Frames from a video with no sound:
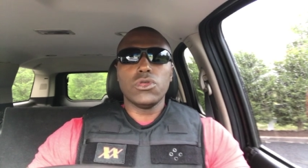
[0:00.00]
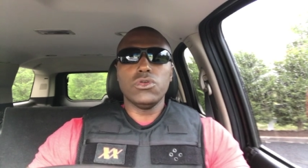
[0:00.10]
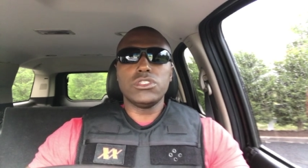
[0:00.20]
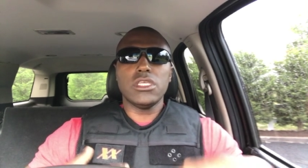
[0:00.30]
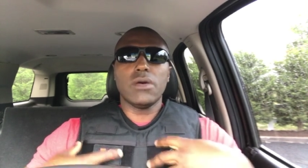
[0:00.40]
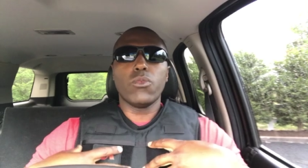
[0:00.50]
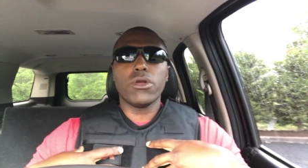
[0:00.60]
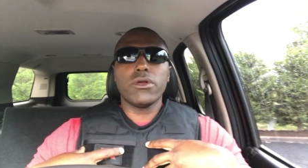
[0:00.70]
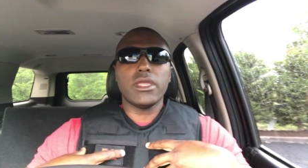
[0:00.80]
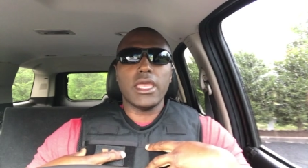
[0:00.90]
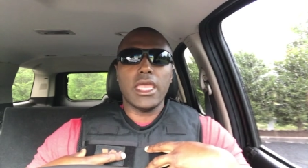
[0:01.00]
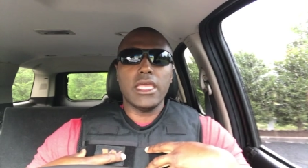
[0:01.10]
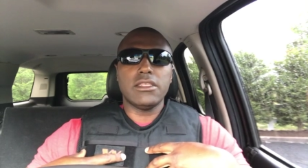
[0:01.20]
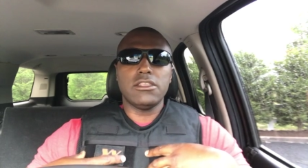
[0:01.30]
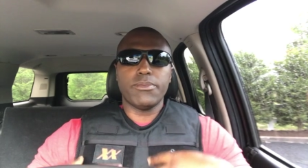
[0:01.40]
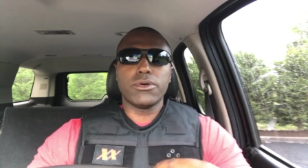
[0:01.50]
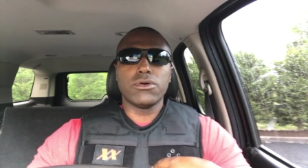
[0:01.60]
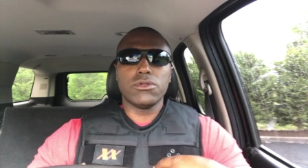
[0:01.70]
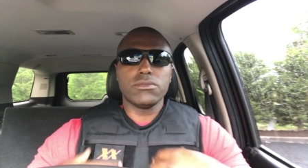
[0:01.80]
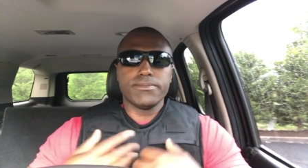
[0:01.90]
you see I'm wearing a
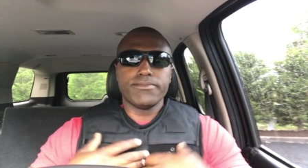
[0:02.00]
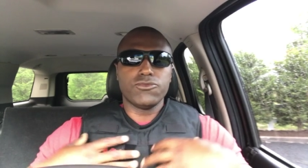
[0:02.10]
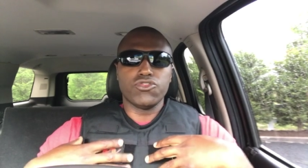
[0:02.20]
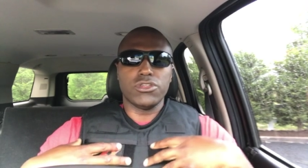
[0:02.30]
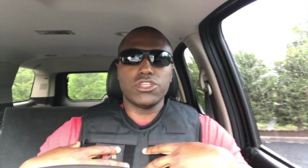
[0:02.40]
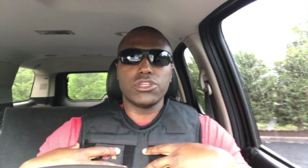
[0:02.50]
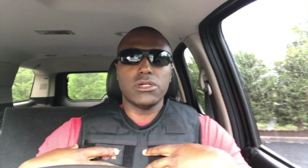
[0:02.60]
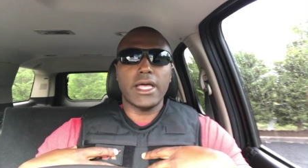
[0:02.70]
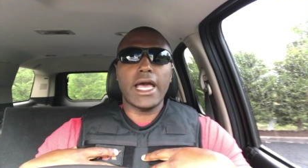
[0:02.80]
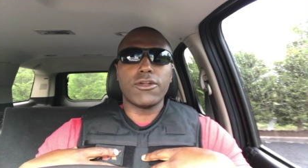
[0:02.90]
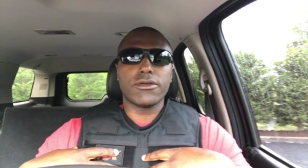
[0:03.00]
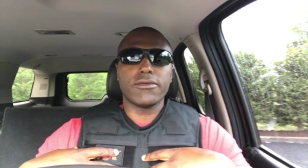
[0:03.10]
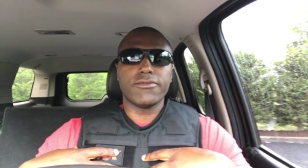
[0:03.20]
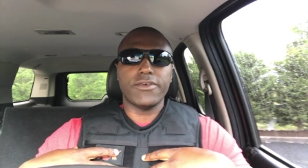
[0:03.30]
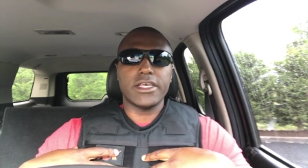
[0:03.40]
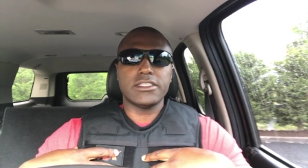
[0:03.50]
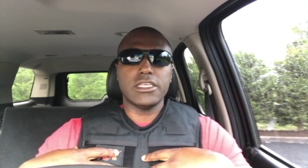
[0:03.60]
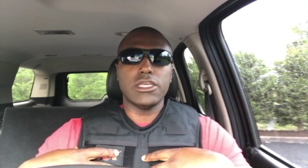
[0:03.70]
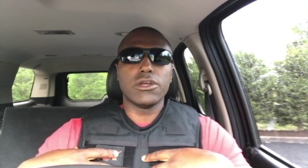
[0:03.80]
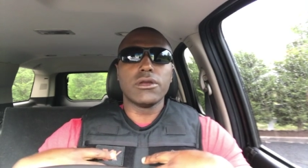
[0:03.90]
typical traditional outer vest
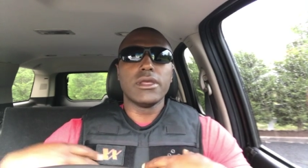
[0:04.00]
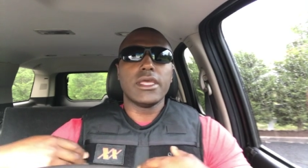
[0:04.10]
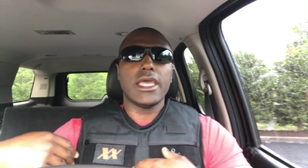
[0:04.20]
here,